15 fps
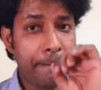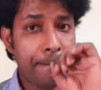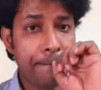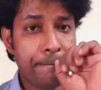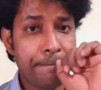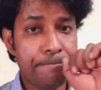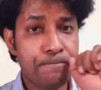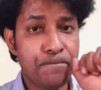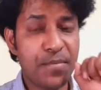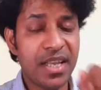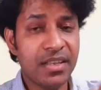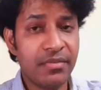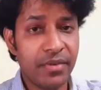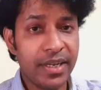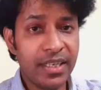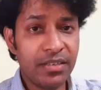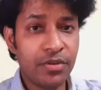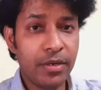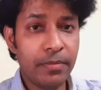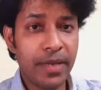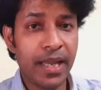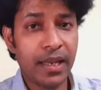This restream
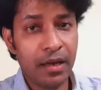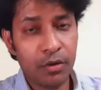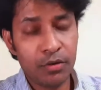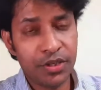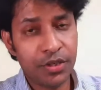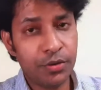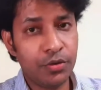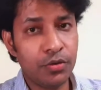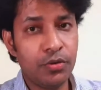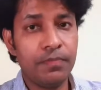allows you to